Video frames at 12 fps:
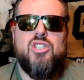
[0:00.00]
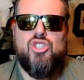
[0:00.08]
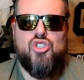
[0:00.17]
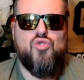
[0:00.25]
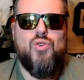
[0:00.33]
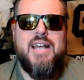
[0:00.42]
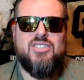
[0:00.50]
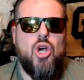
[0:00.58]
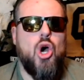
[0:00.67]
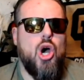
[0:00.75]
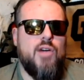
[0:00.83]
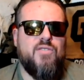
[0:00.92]

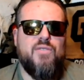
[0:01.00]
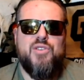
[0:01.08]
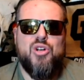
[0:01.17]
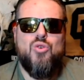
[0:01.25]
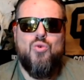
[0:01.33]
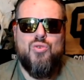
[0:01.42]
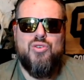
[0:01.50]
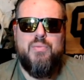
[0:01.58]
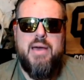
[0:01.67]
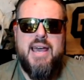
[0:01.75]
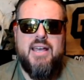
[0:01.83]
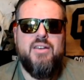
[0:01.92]
stress off of your
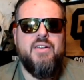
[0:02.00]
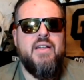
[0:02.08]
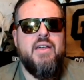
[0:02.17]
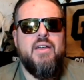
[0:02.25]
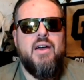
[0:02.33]
quarterback